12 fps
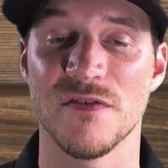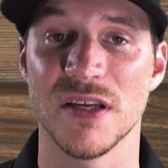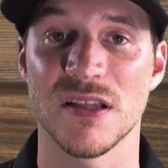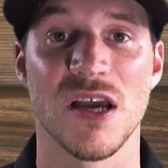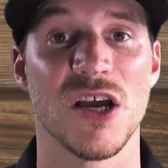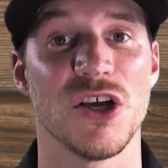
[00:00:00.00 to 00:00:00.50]

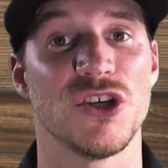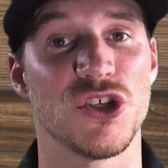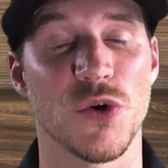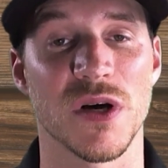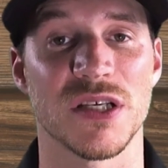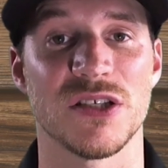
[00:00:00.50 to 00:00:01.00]
it,
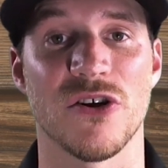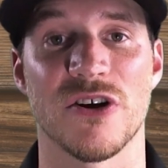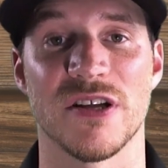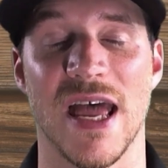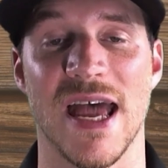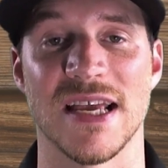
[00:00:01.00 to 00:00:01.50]
so I
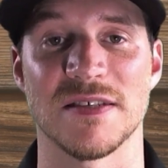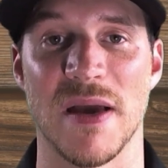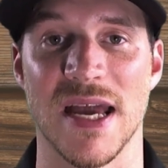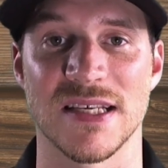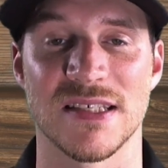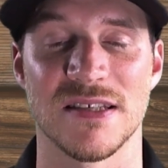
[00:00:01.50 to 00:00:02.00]
started
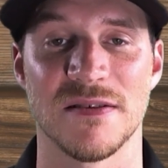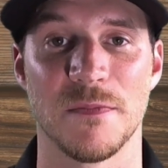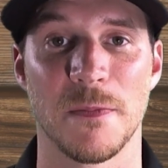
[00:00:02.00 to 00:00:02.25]
AskMax.